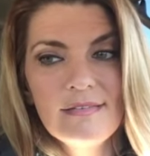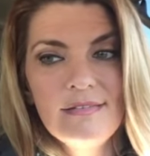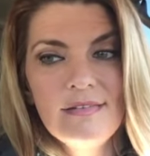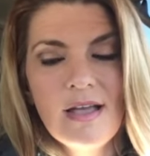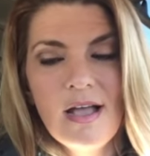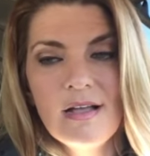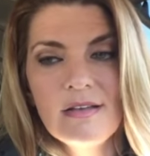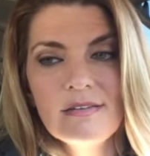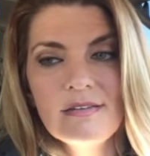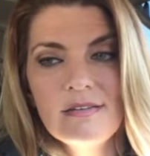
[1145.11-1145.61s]

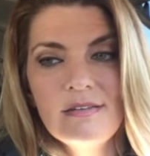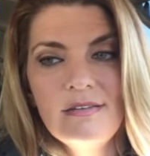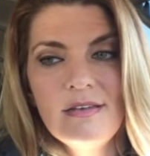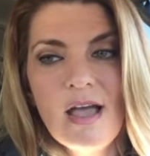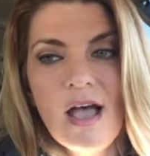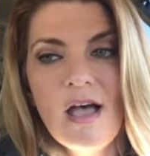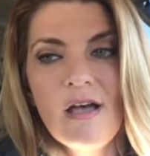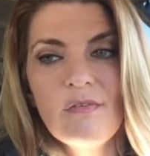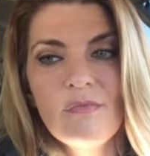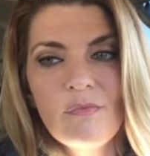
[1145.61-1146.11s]

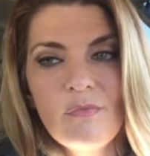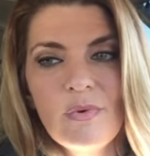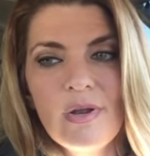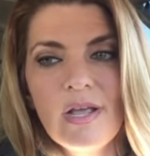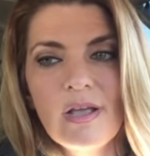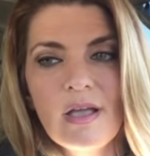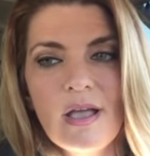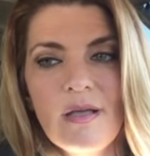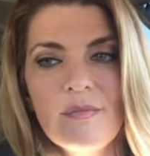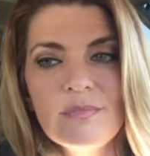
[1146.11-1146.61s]
Not when
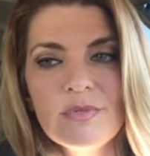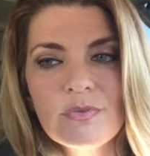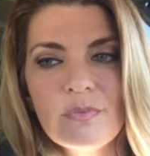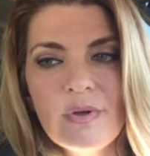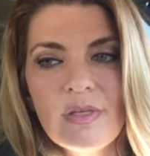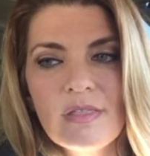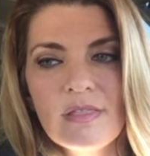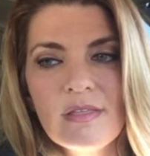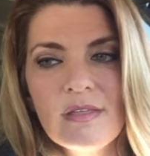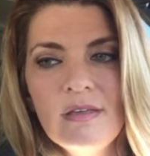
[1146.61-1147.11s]
it comes
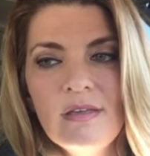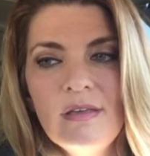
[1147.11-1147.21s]
with